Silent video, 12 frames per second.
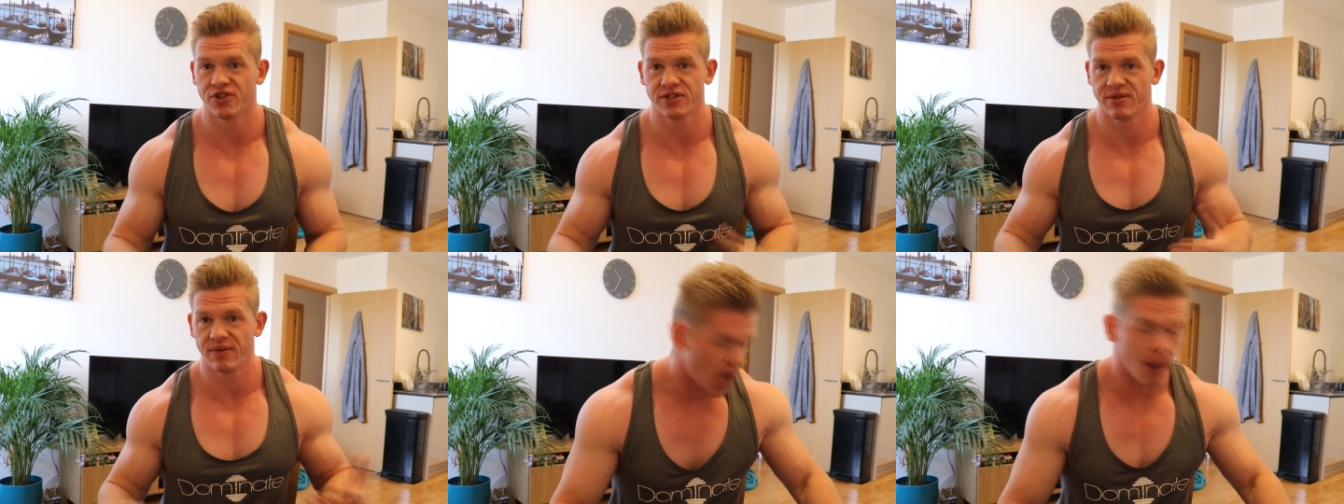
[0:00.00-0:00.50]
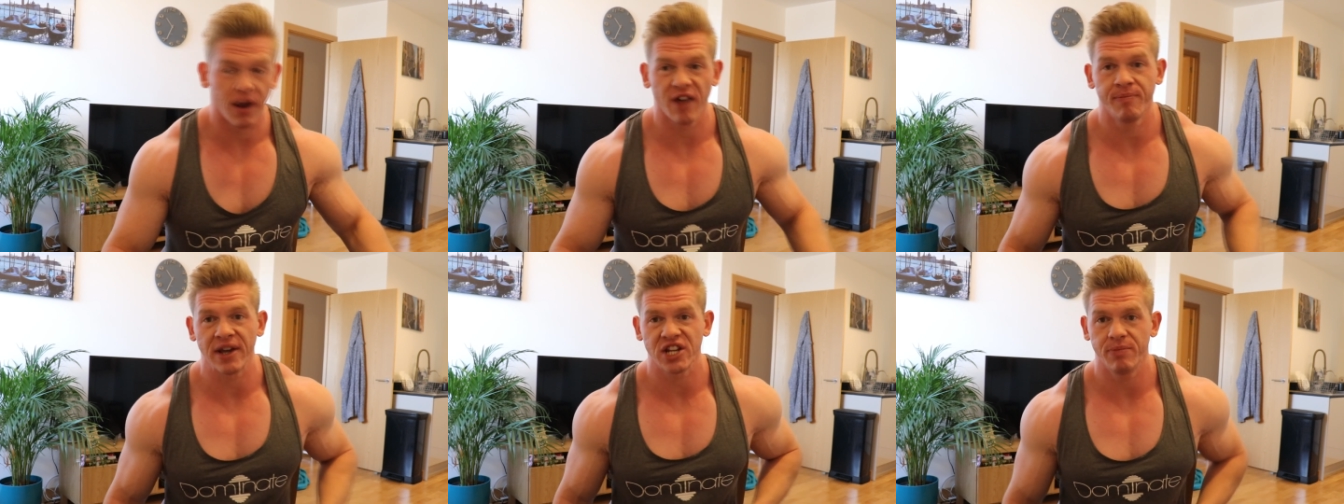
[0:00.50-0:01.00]
and
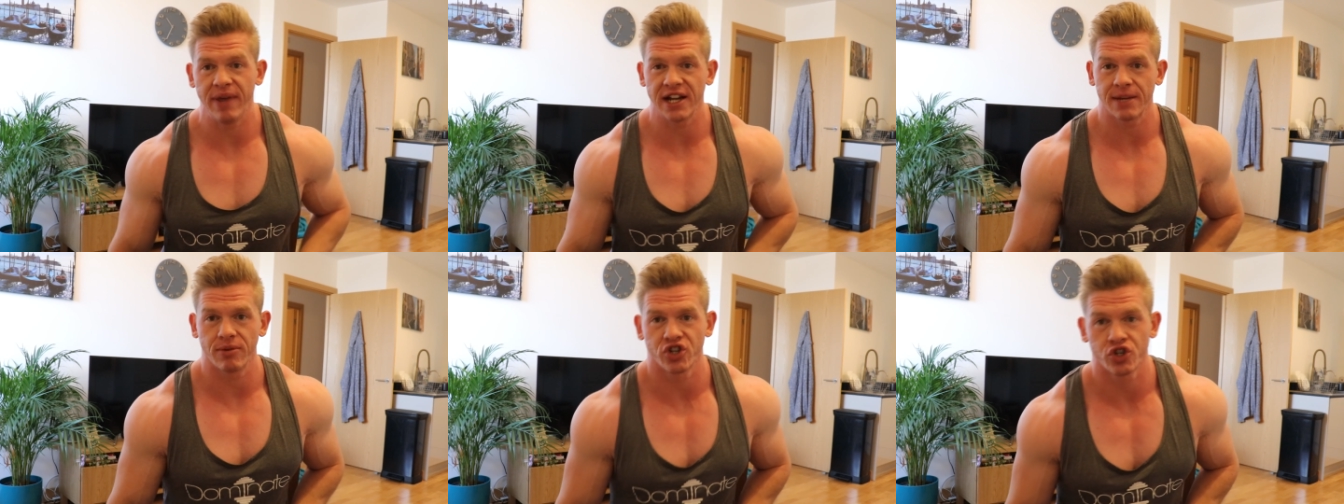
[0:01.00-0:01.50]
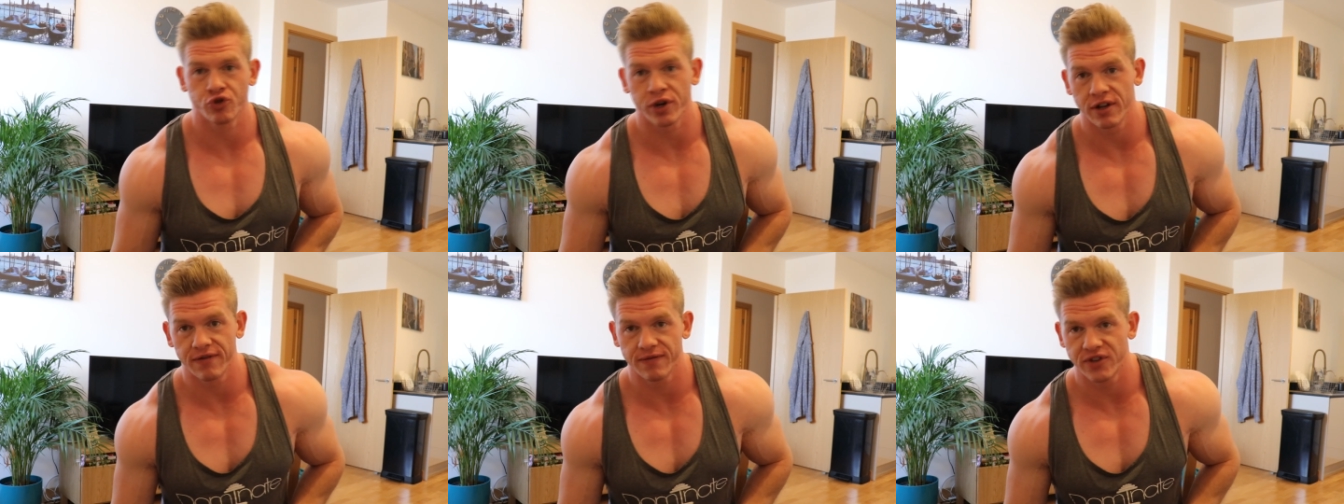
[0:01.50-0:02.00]
I basically picked up a
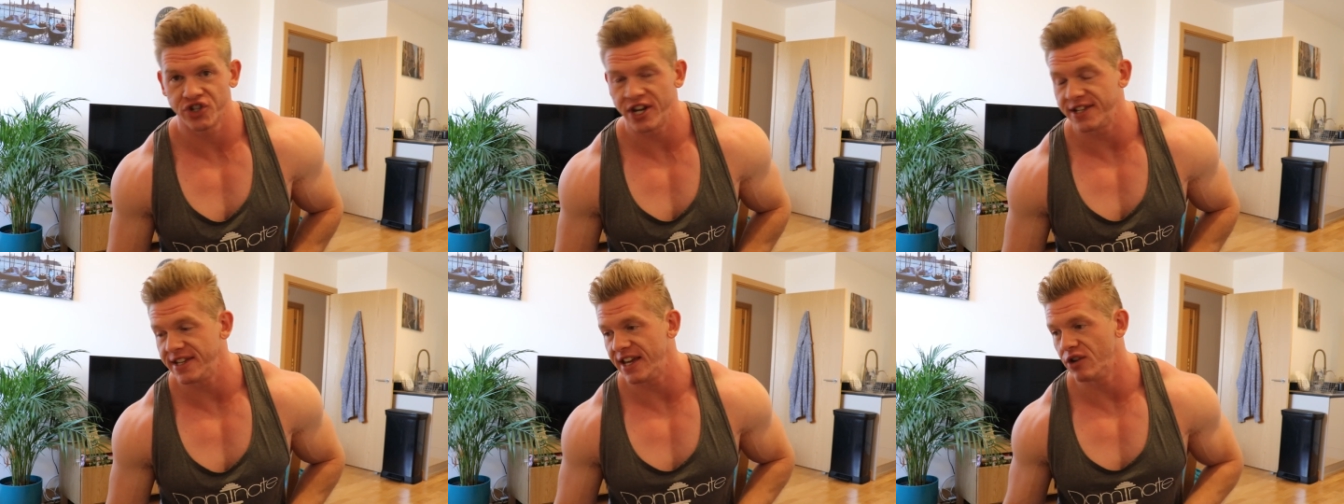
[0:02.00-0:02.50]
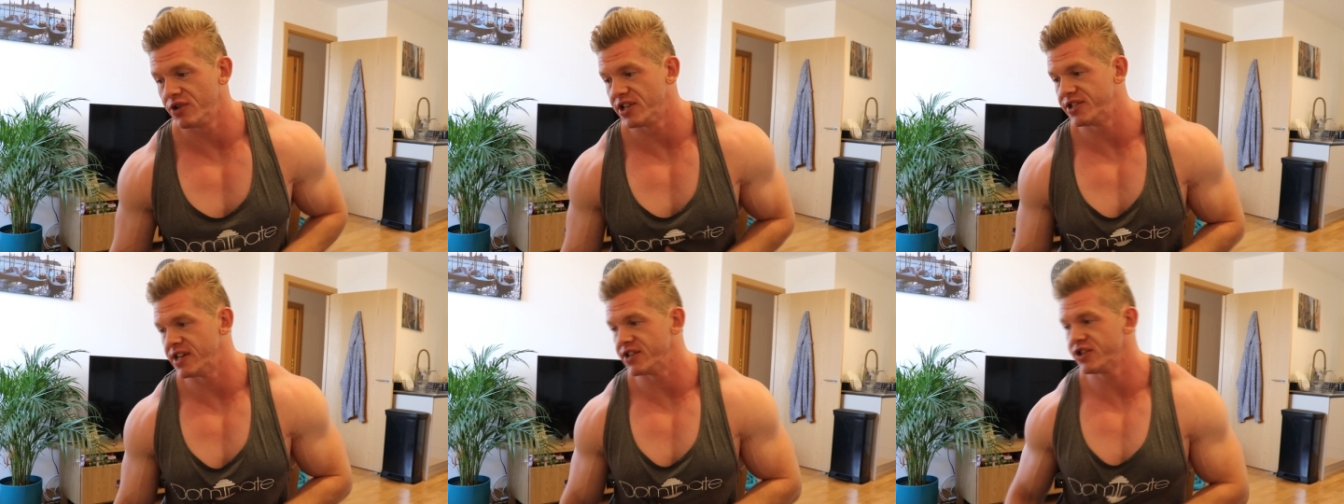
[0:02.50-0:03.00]
string of shitty
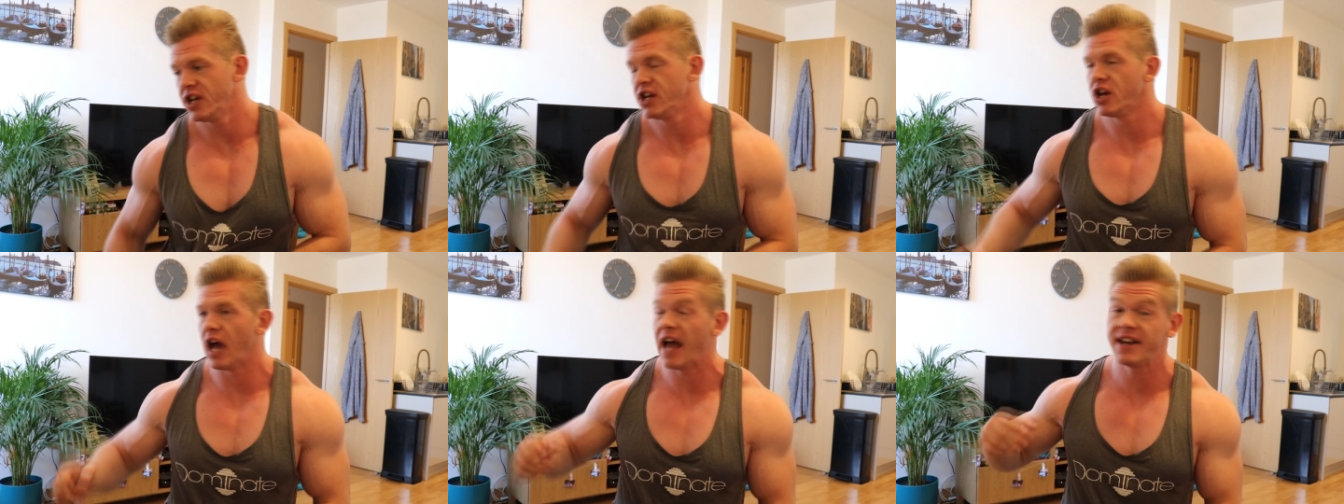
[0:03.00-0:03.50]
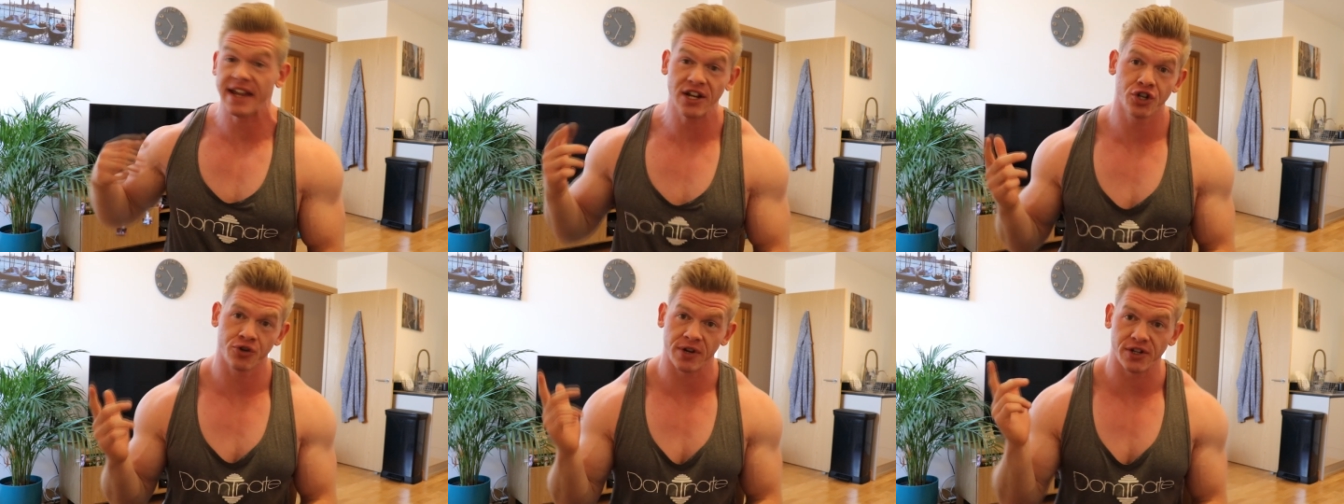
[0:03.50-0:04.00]
illnesses and
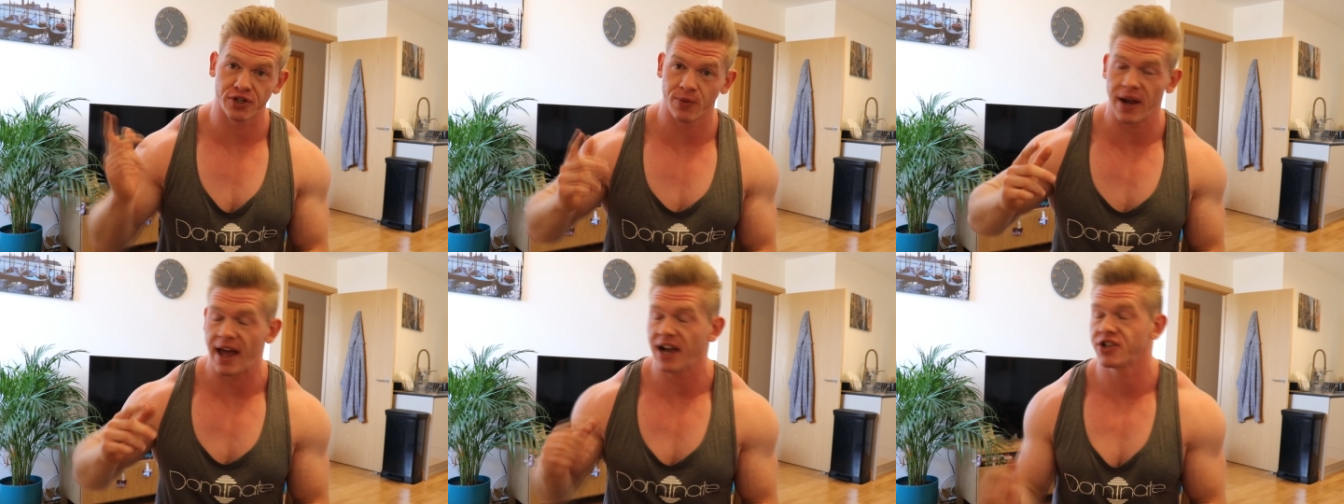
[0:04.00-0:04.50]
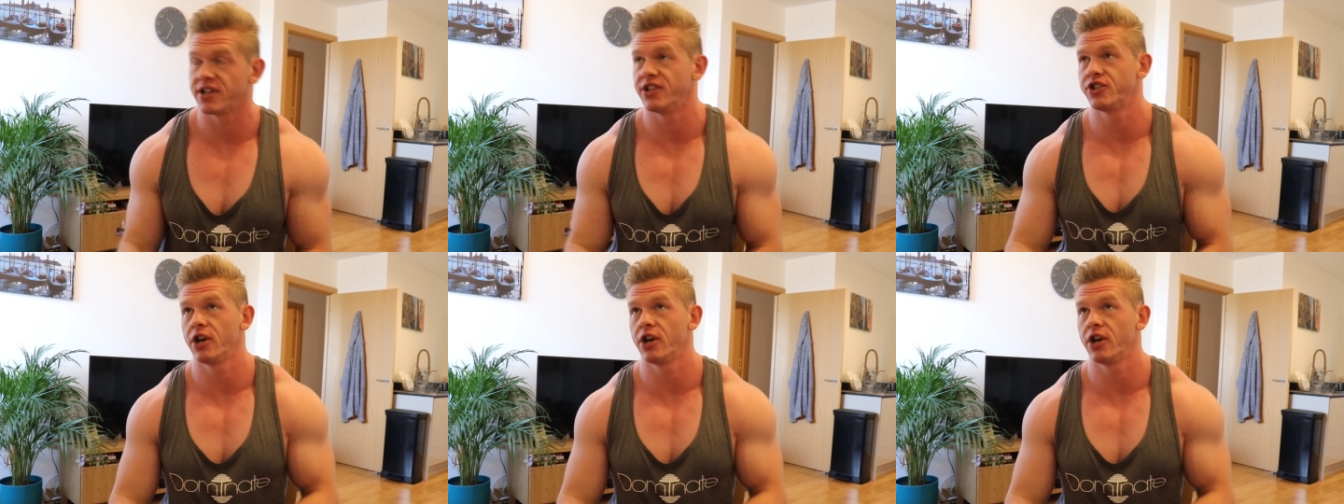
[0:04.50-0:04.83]
injuries as well, actually.